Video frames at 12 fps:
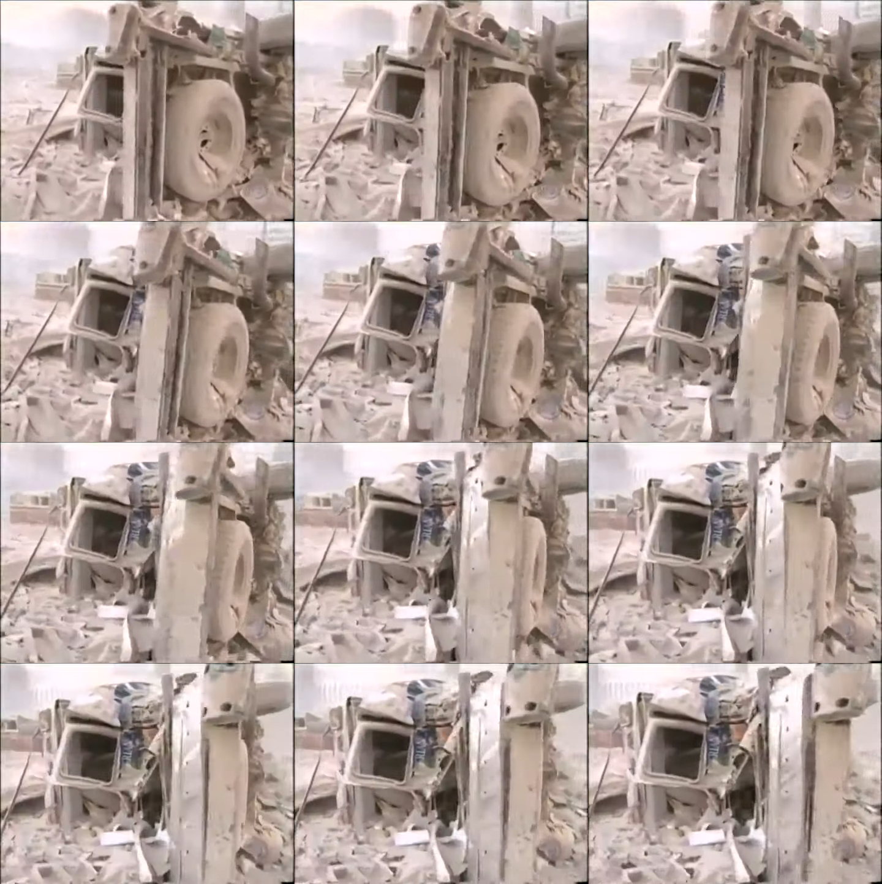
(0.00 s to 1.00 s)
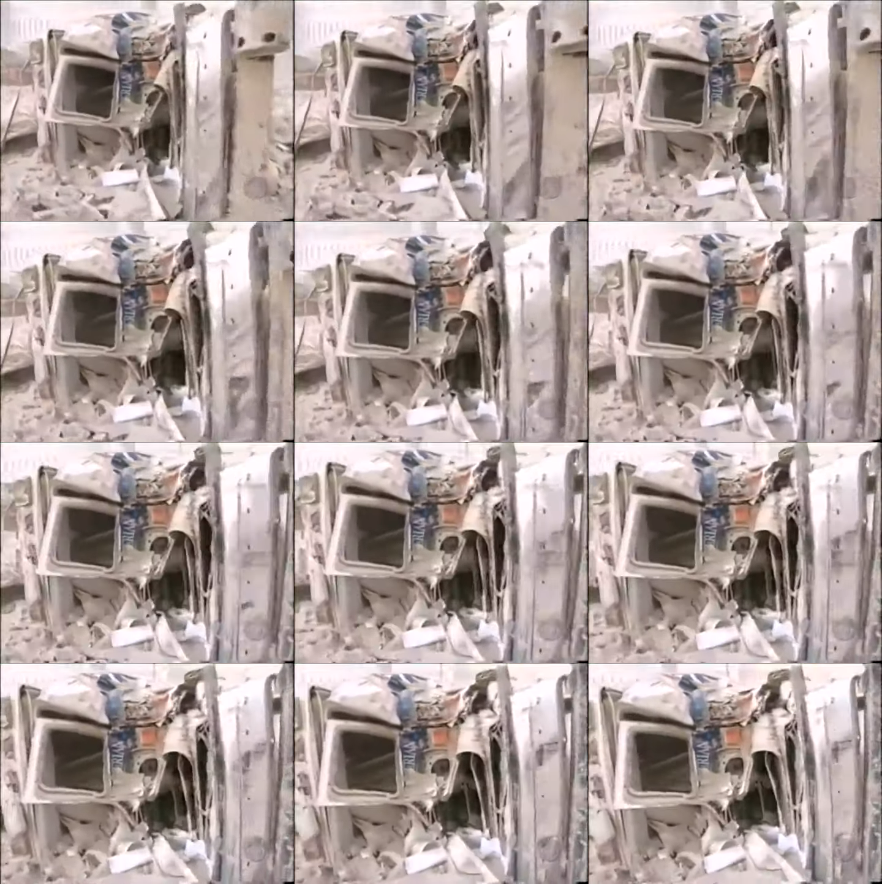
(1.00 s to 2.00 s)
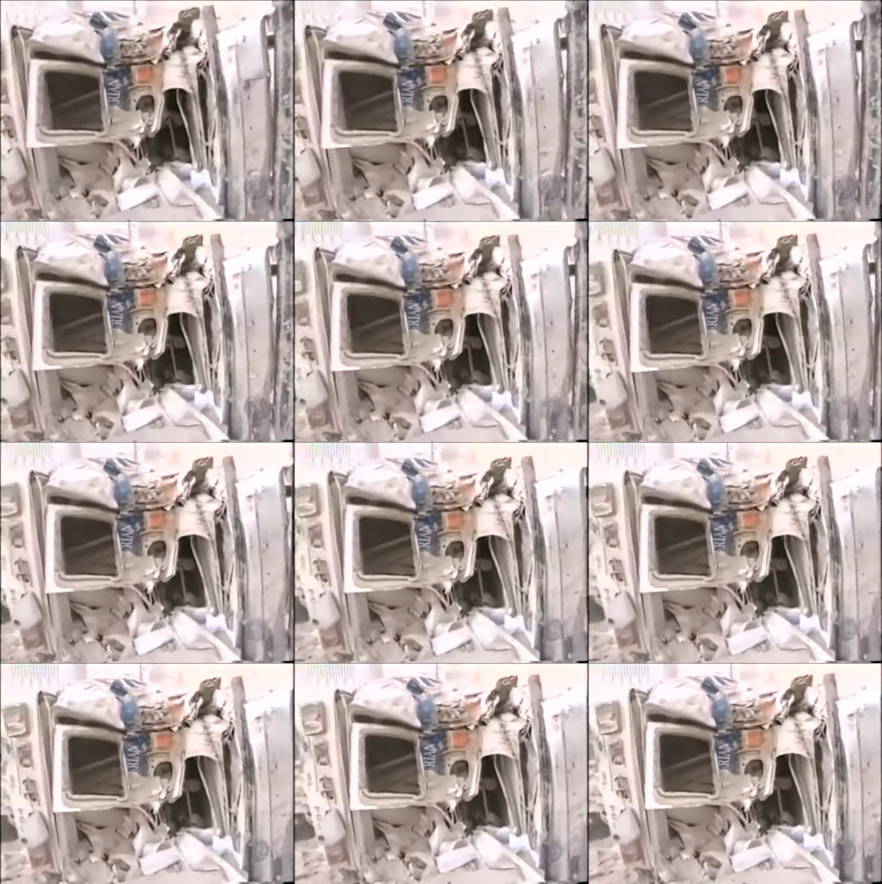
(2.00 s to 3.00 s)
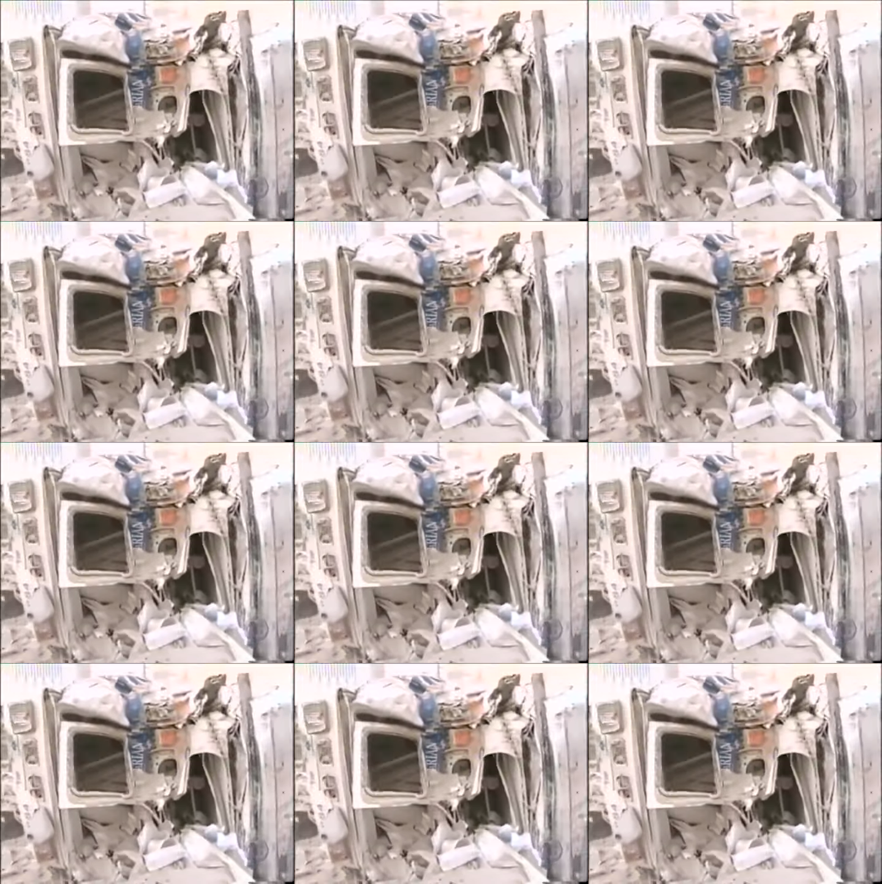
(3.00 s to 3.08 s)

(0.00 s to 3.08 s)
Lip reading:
(no speaker visible)